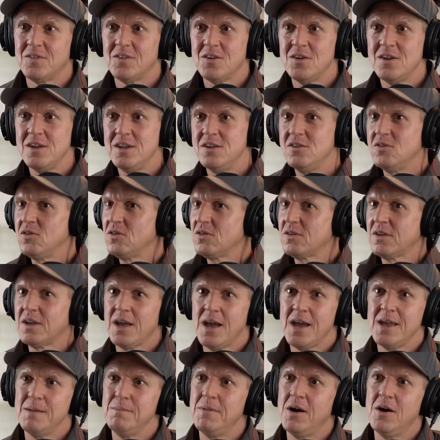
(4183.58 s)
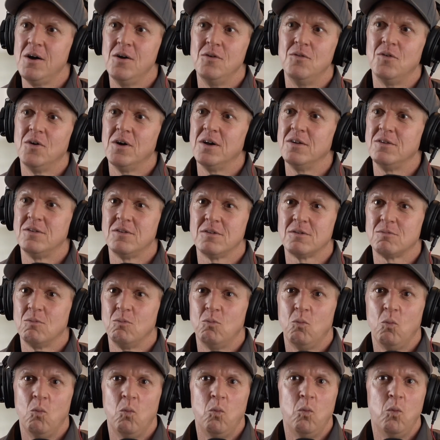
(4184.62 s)
So he just came over and just
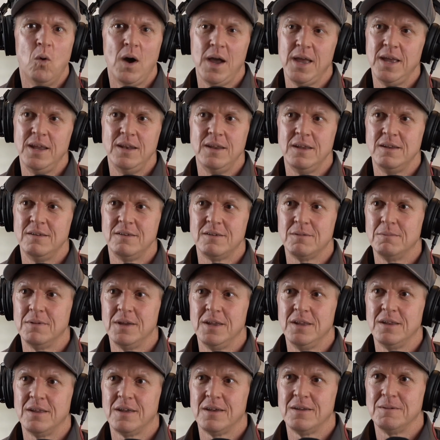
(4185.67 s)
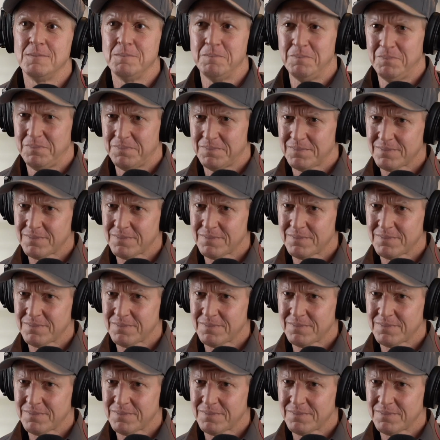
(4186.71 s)
weighed into me like,